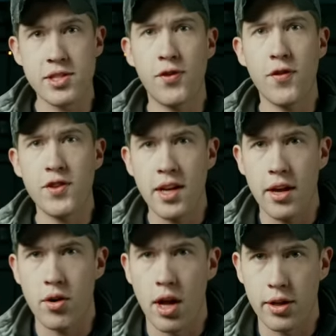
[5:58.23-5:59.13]
is
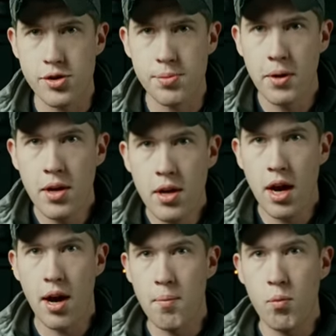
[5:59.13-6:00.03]
$1,500
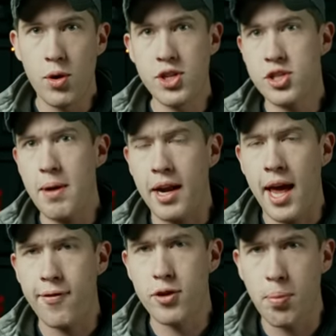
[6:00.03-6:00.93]
um, which is about
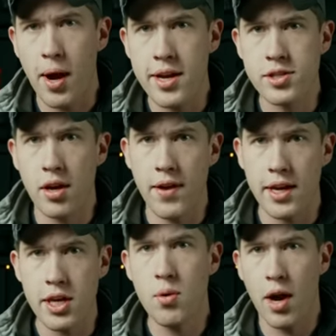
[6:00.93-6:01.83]
half the price of
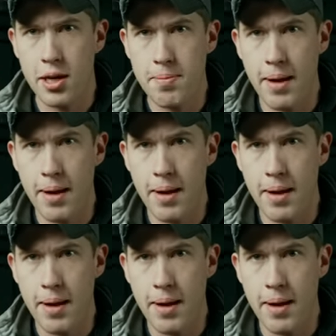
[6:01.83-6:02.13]
a Q honey